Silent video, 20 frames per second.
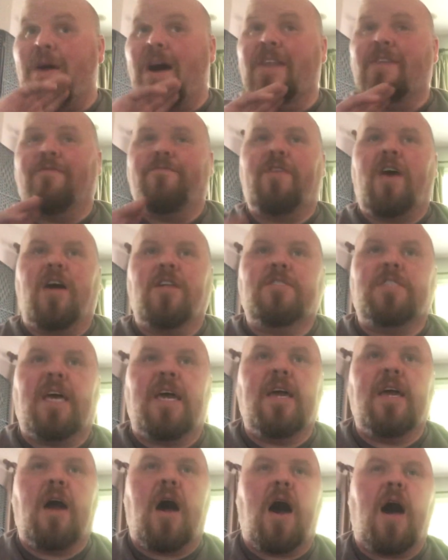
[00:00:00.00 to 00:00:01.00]
by
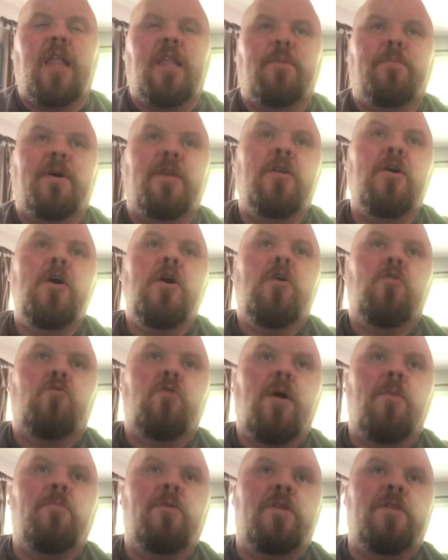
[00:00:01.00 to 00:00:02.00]
Devontae Holloman,
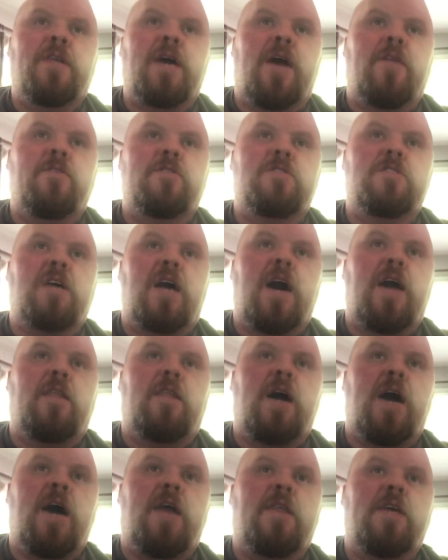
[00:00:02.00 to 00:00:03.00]
rumbling down the
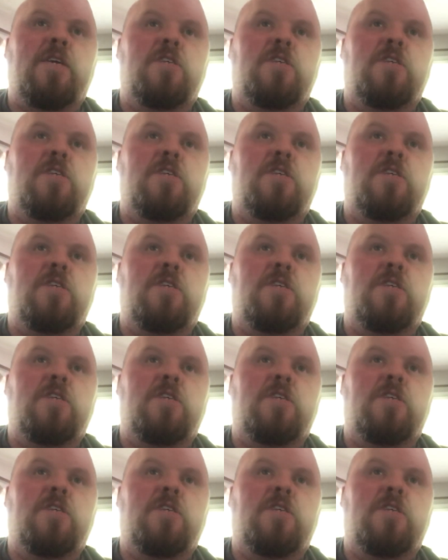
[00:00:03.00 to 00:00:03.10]
sideline.